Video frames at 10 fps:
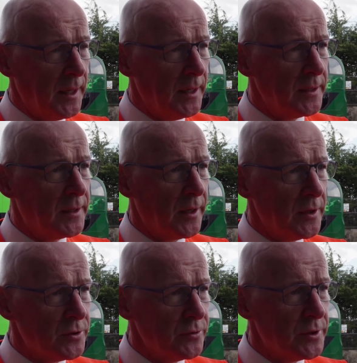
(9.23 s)
I
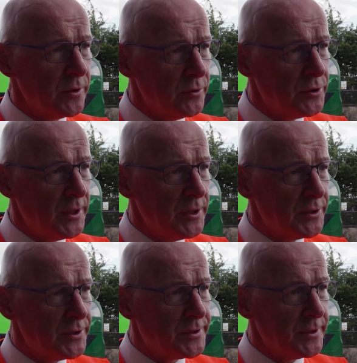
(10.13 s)
encourage those
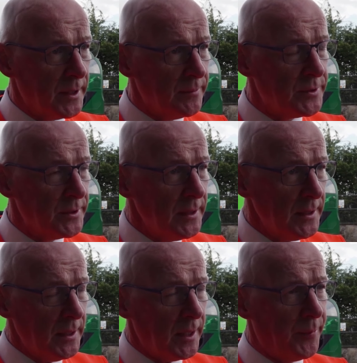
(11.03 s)
negotiations to come to
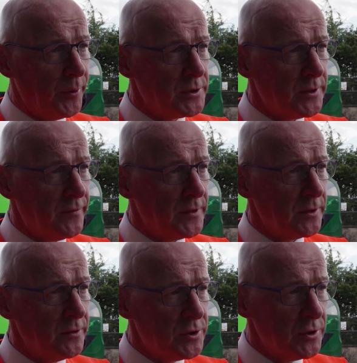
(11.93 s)
a positive
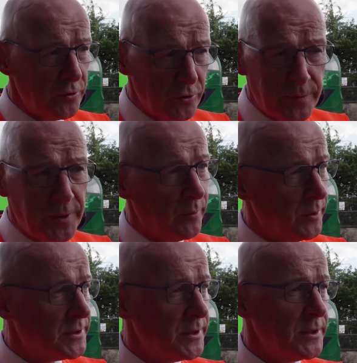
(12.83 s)
resolution. Nobody
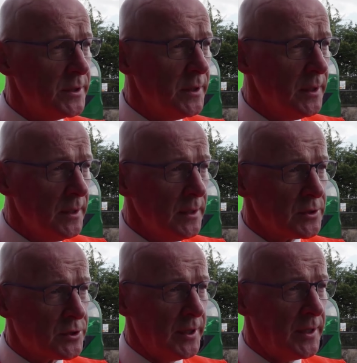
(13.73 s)
wants to see
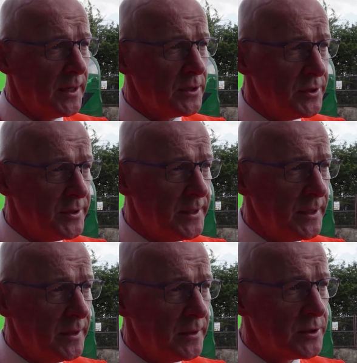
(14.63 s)
strike action
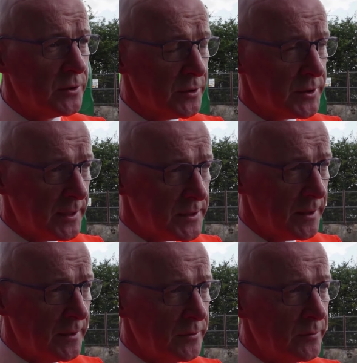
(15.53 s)
taking its course. I
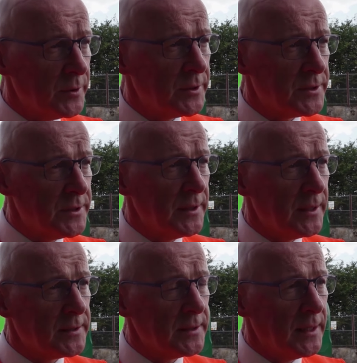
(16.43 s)
certainly don't want to see
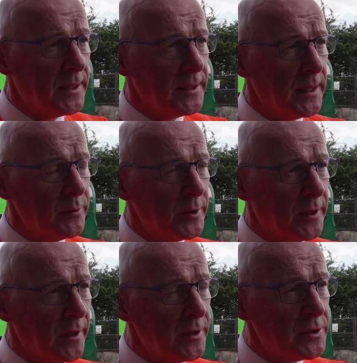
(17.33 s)
that, and I would
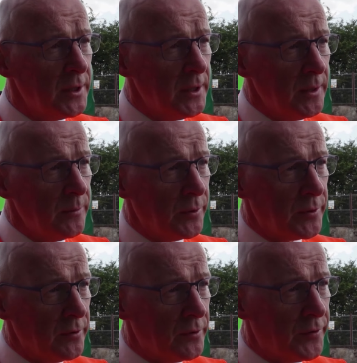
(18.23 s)
encourage
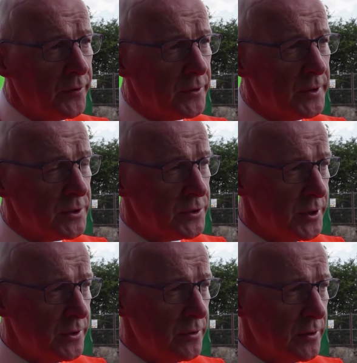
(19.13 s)
both local authorities and
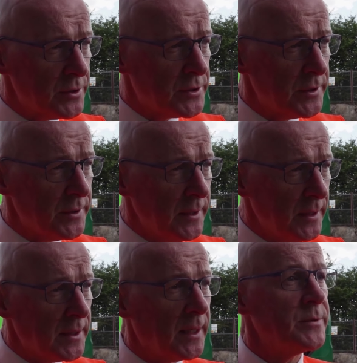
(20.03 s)
trade unions to
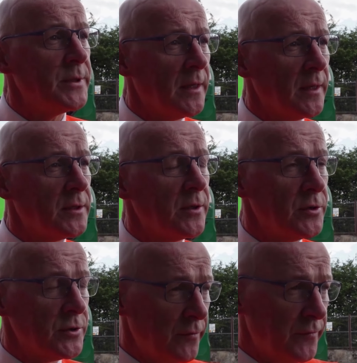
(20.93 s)
come together to
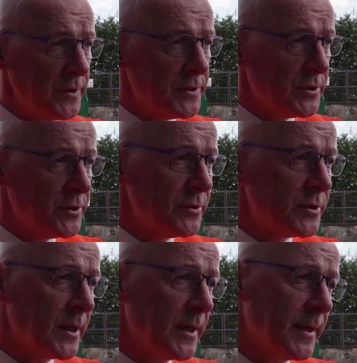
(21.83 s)
resolve these
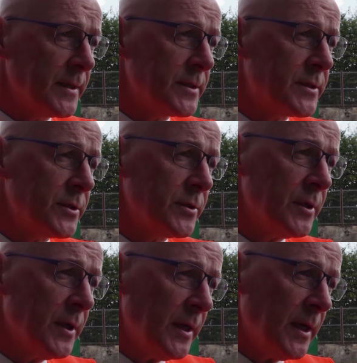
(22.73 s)
issues and to